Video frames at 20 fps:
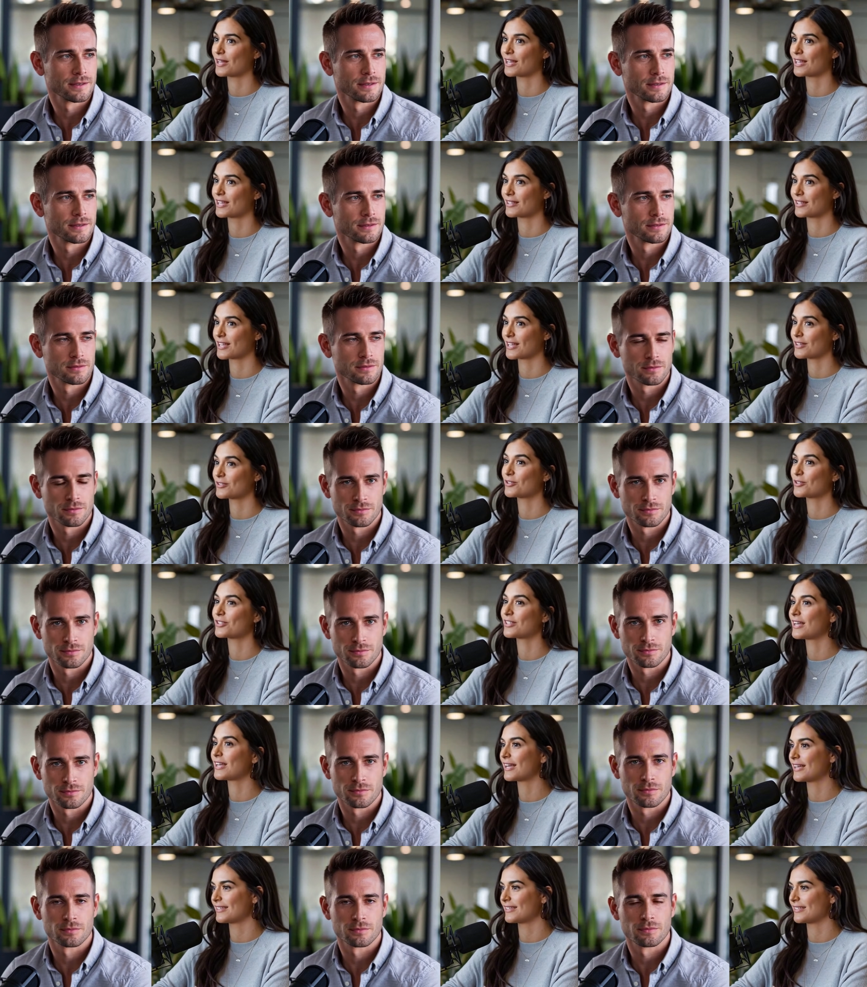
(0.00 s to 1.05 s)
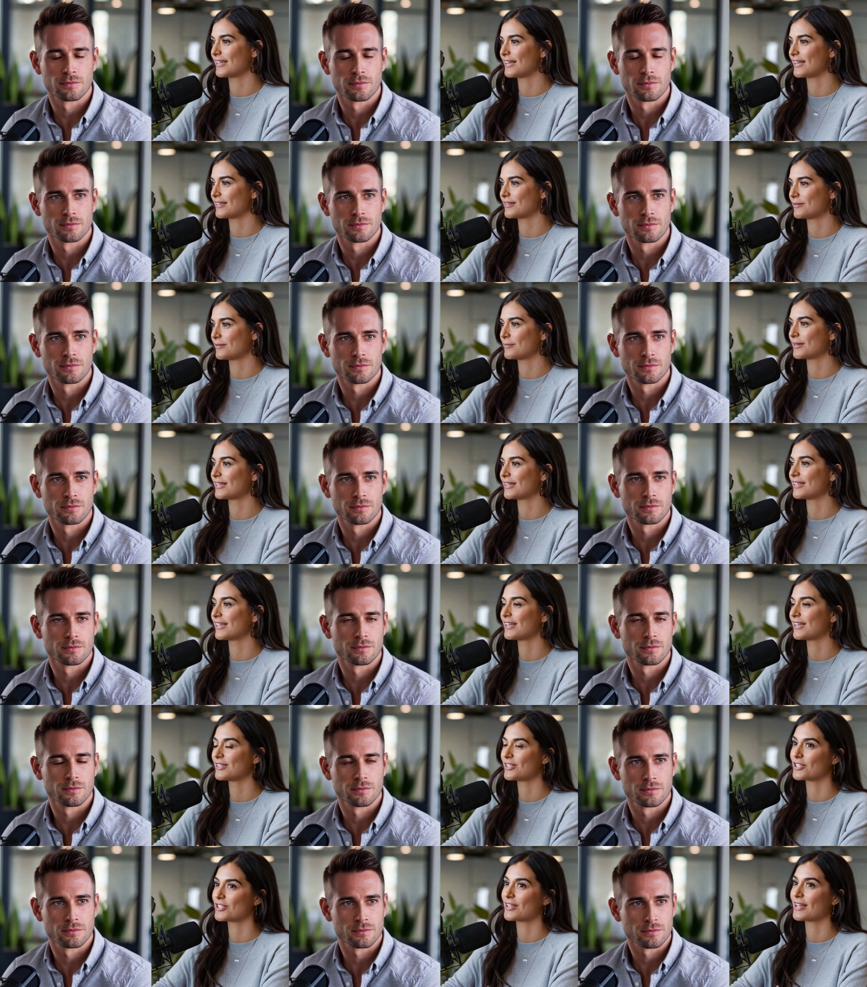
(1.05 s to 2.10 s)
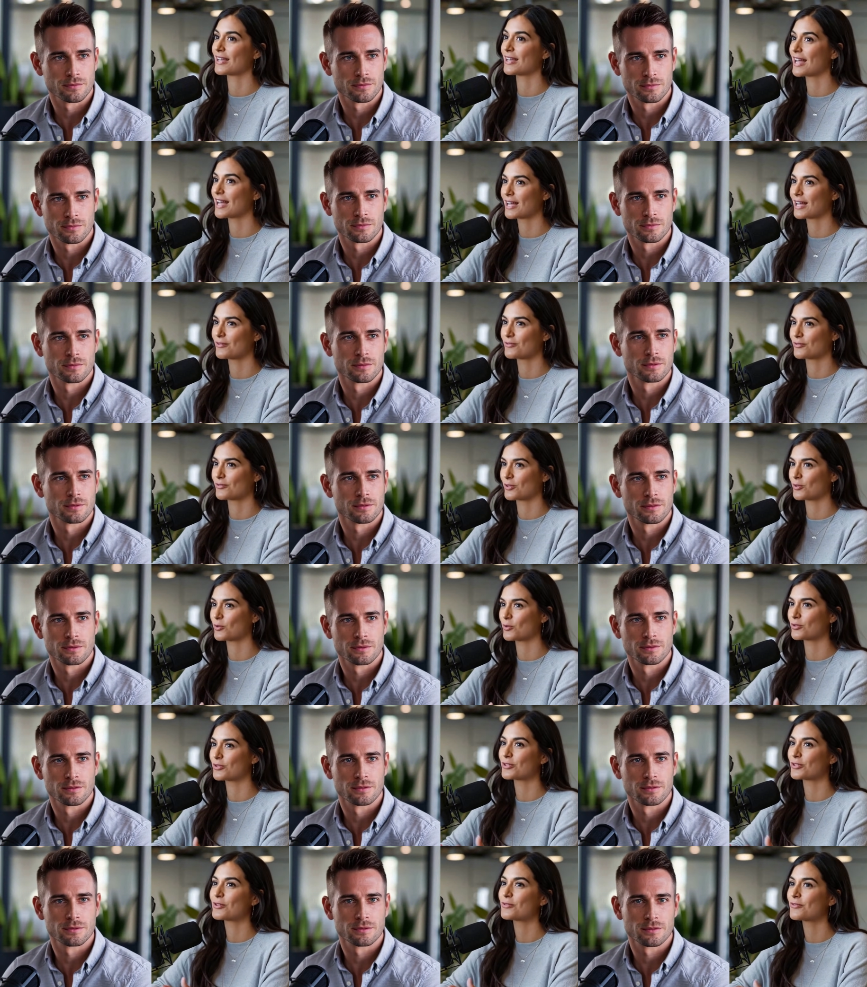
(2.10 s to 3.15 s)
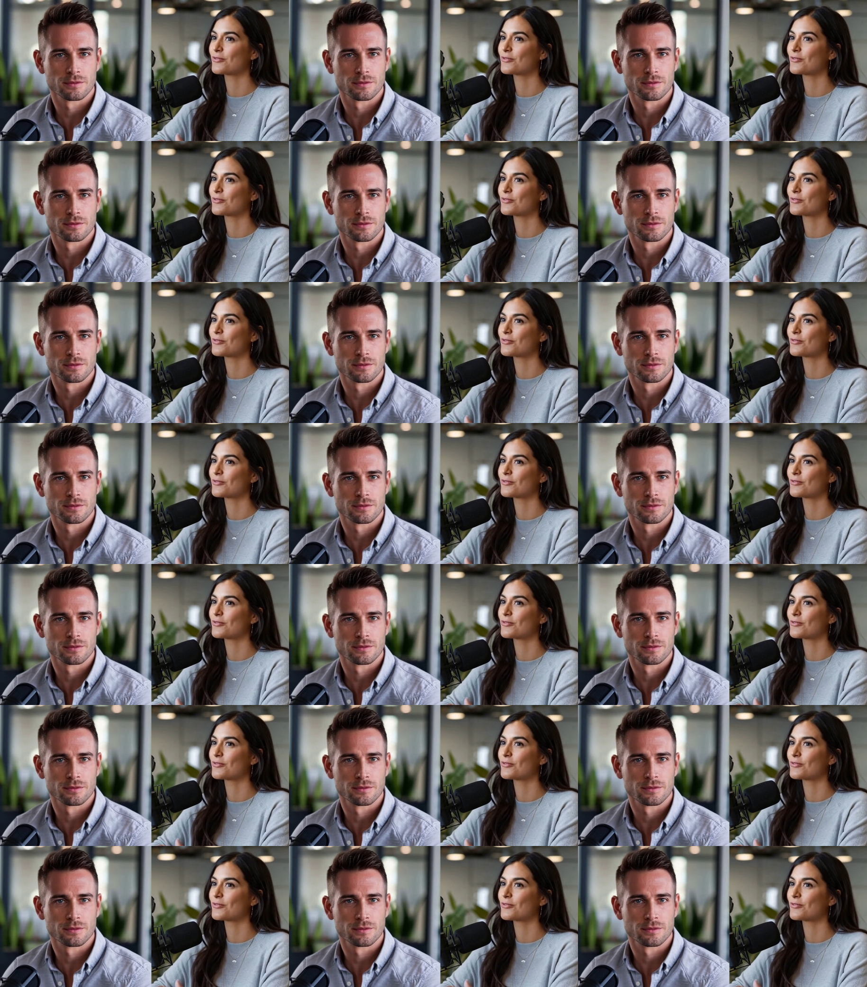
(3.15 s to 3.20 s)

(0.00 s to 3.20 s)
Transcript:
Speaker 1: And exercise and medication can add fuel to the